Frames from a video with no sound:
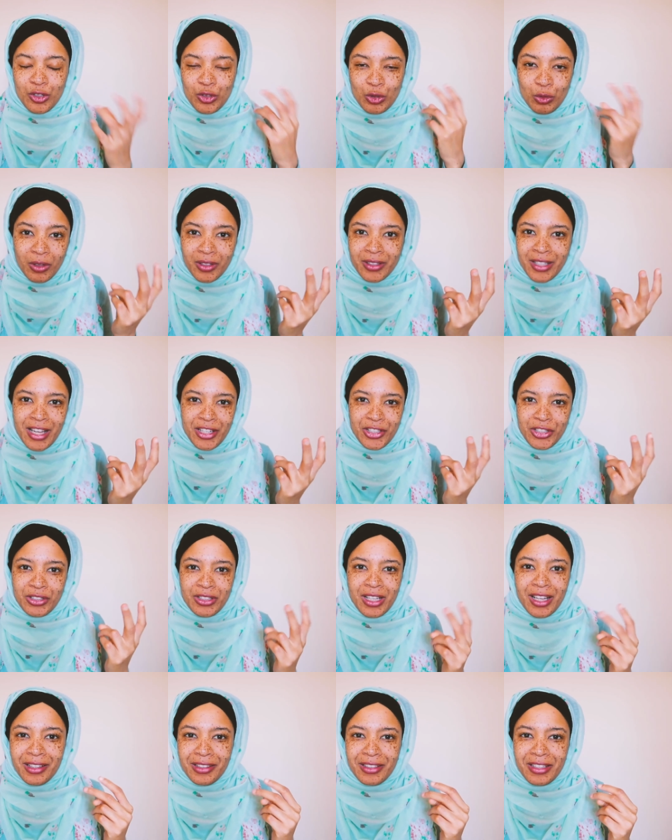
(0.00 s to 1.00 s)
dual
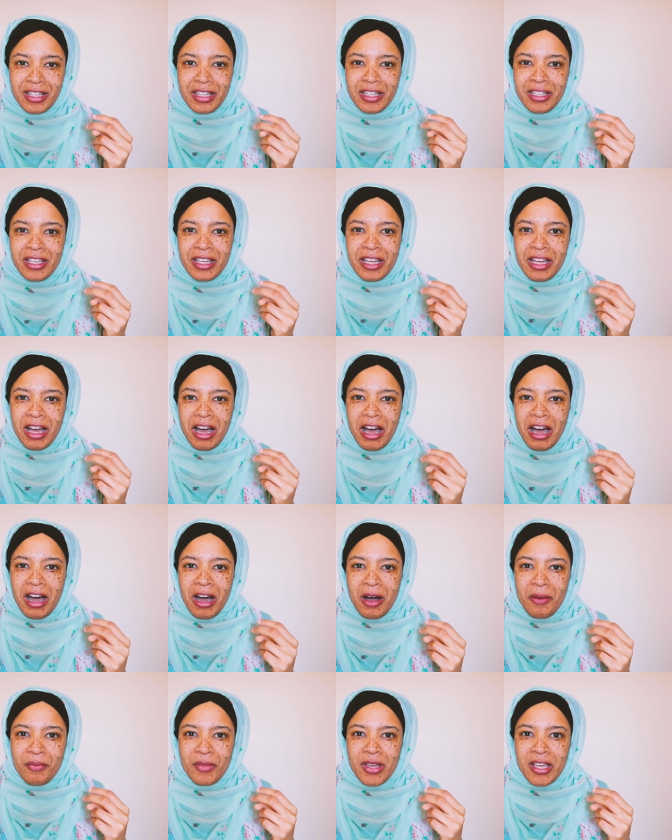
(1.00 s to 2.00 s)
nationality,
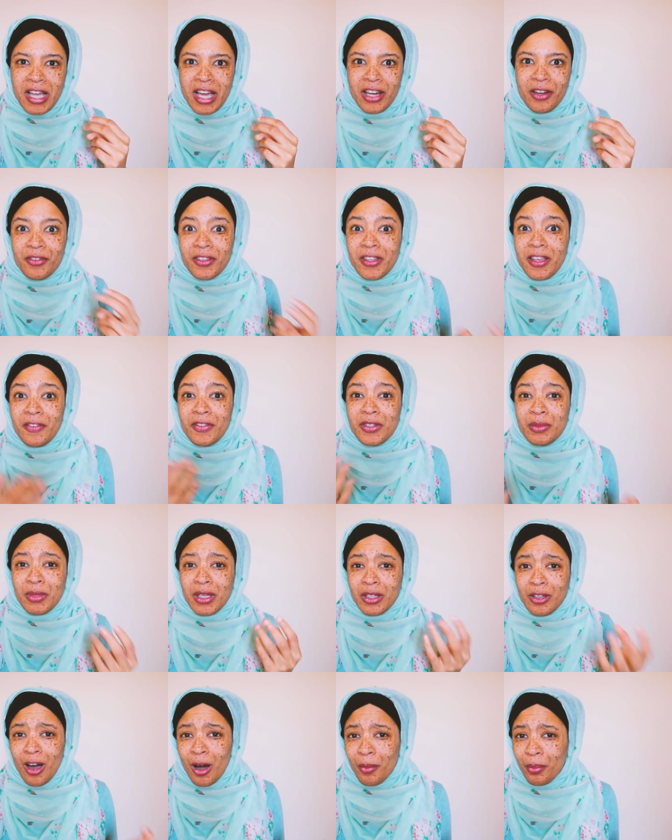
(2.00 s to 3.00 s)
it kind of gives me
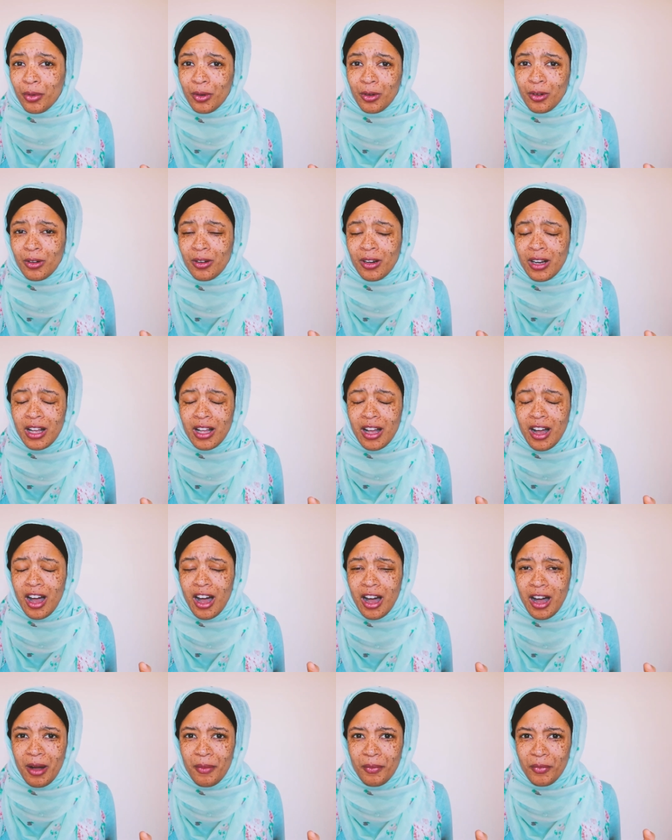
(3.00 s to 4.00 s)
an upper
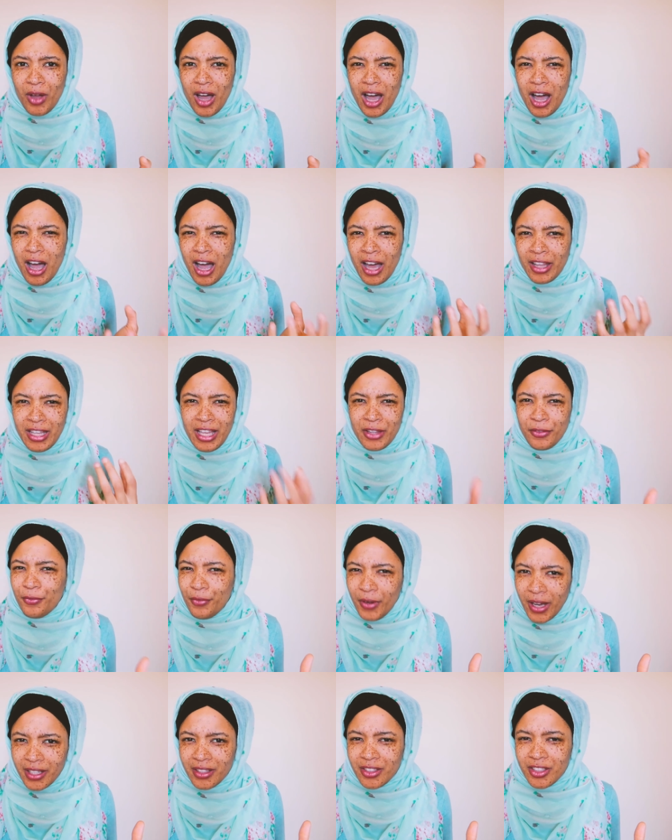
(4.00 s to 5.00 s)
an
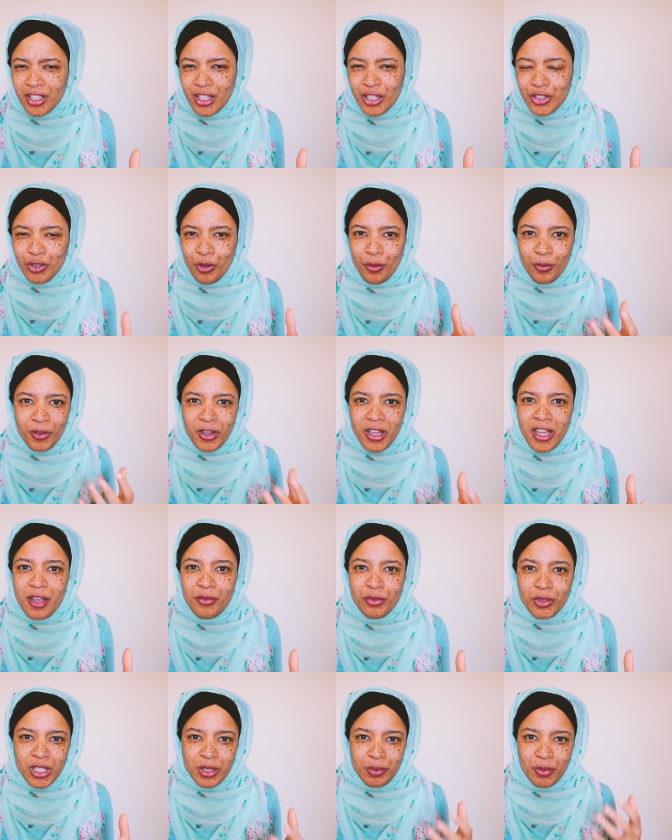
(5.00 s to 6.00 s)
advantage over
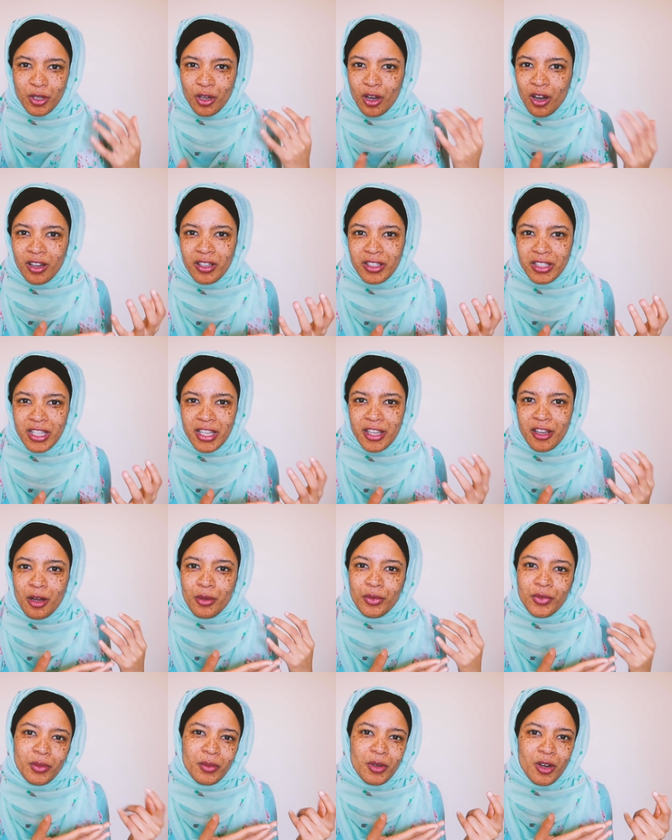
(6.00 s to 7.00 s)
him, just because he
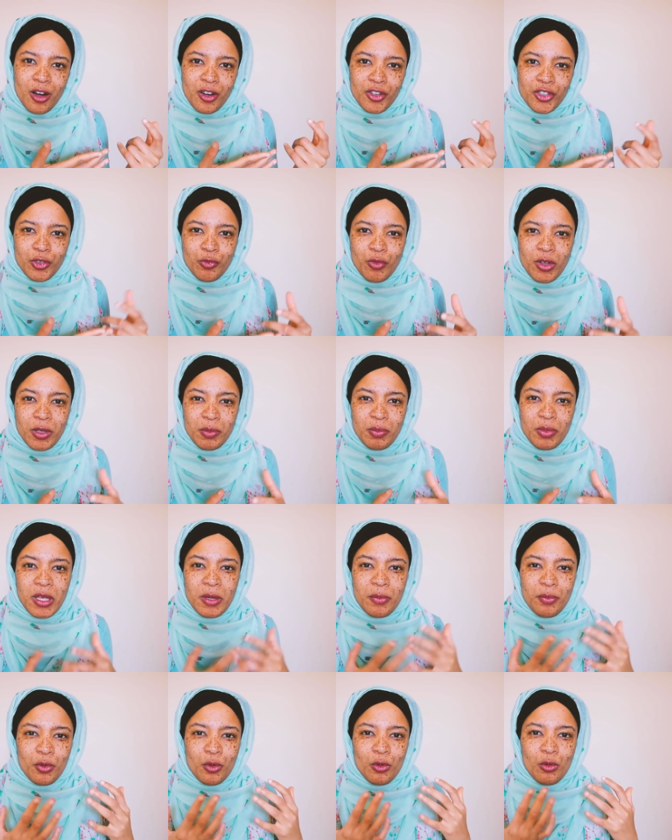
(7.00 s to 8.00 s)
comes from a country which
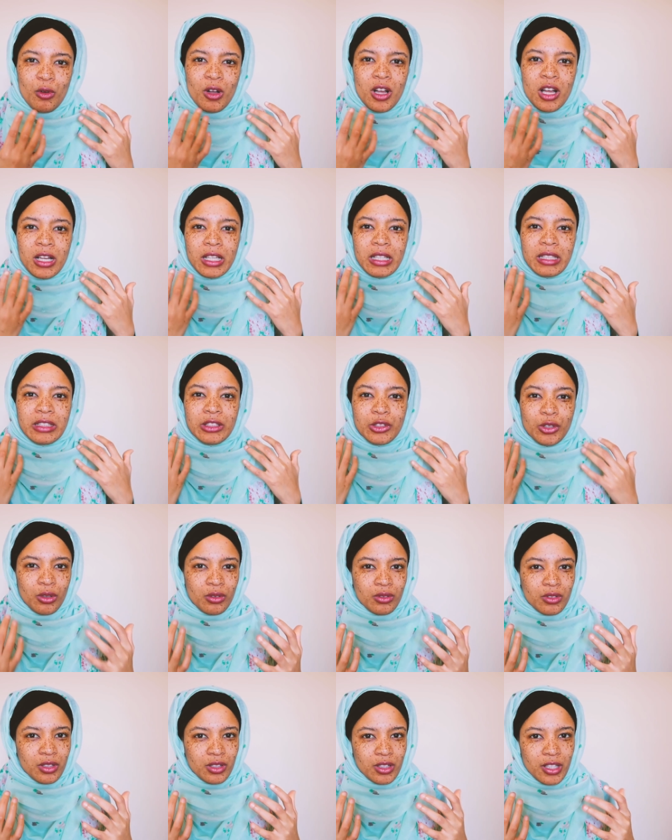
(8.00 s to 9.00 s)
people
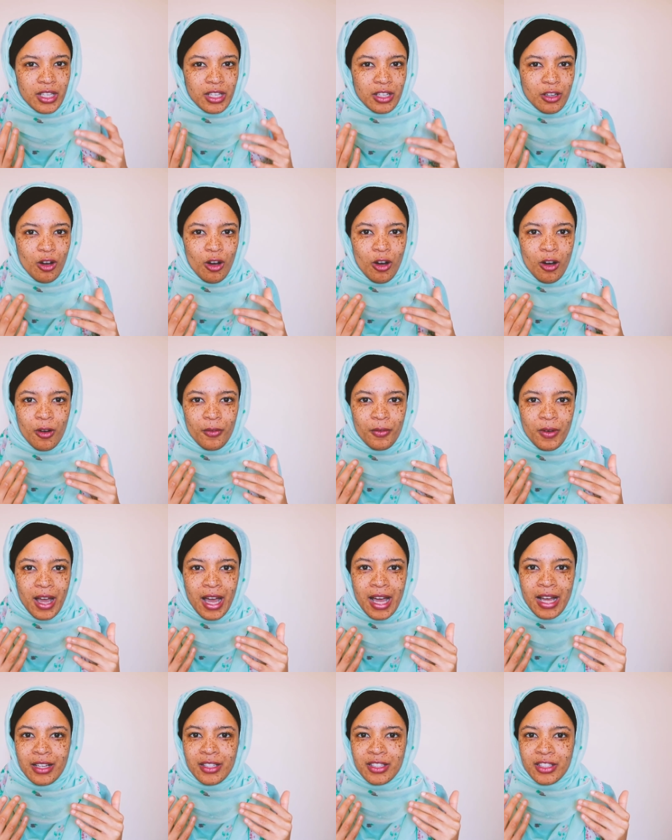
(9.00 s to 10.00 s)
don't think of
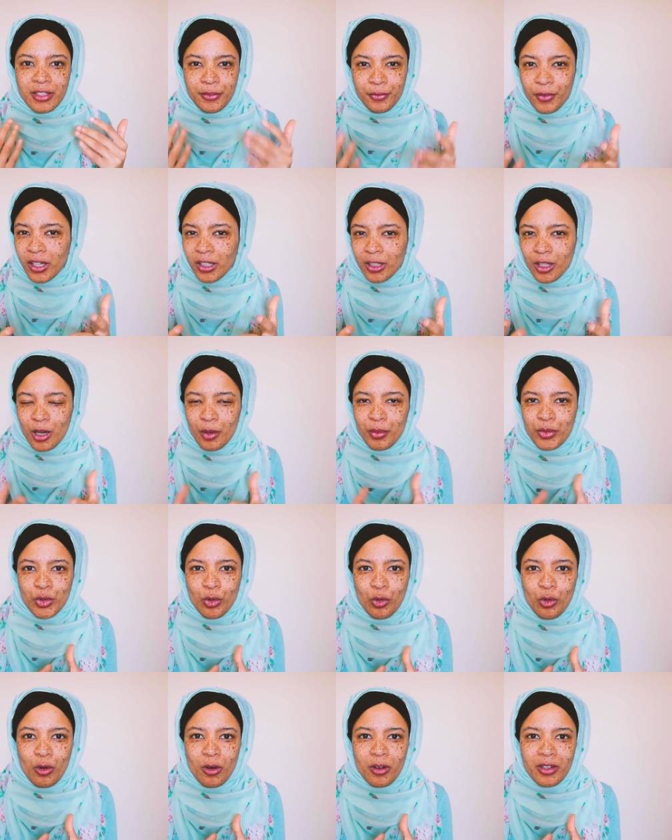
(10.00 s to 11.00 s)
as developed
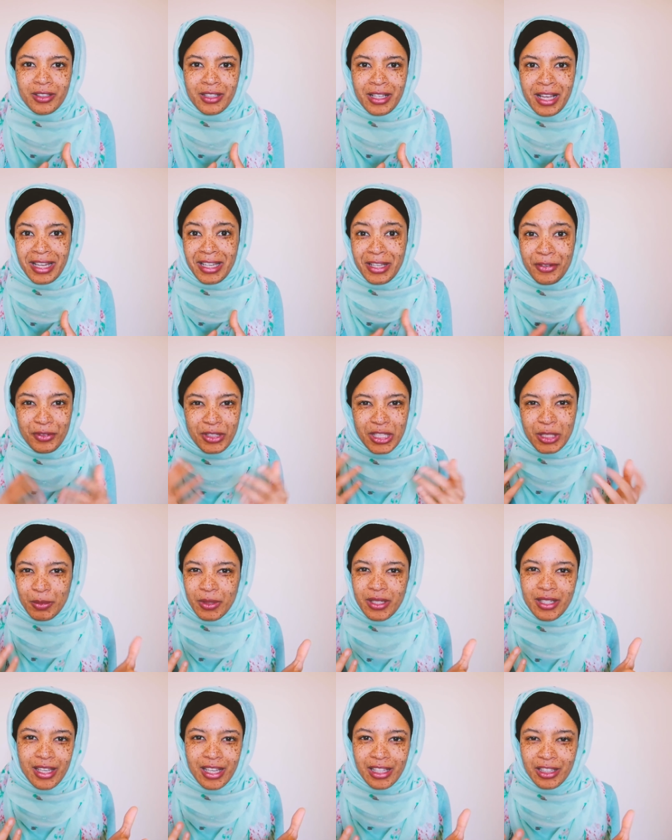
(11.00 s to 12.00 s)
or can even
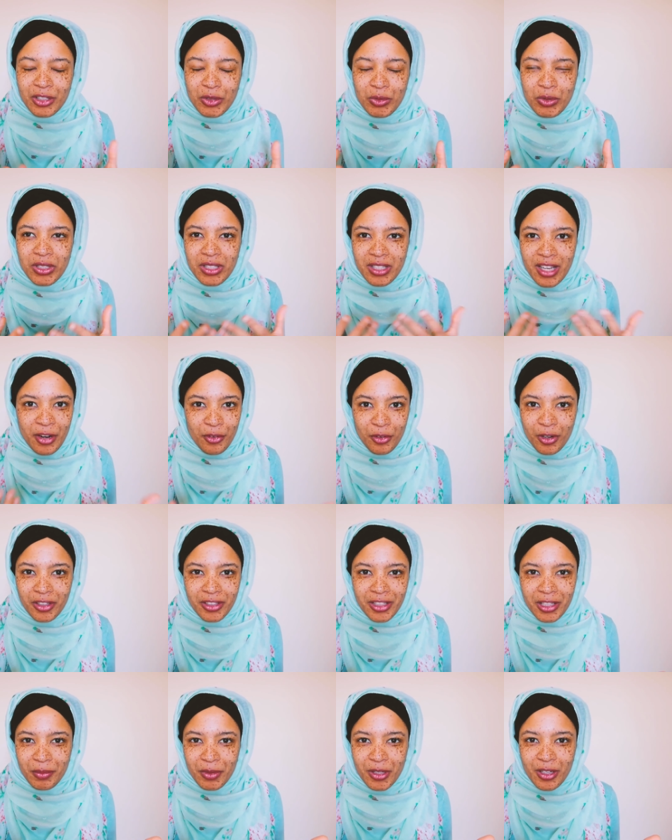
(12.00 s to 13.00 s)
speak English, which is
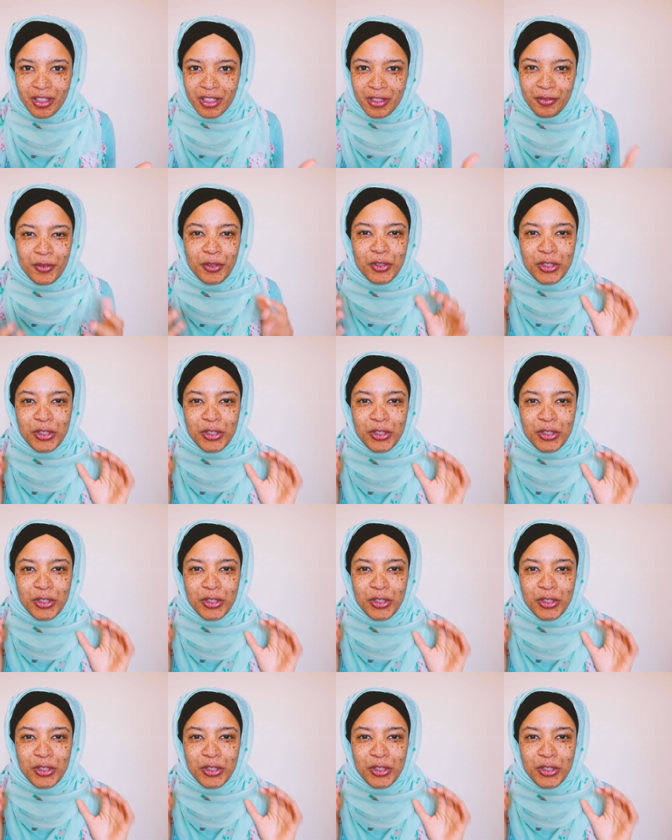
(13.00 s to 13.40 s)
ironic, because if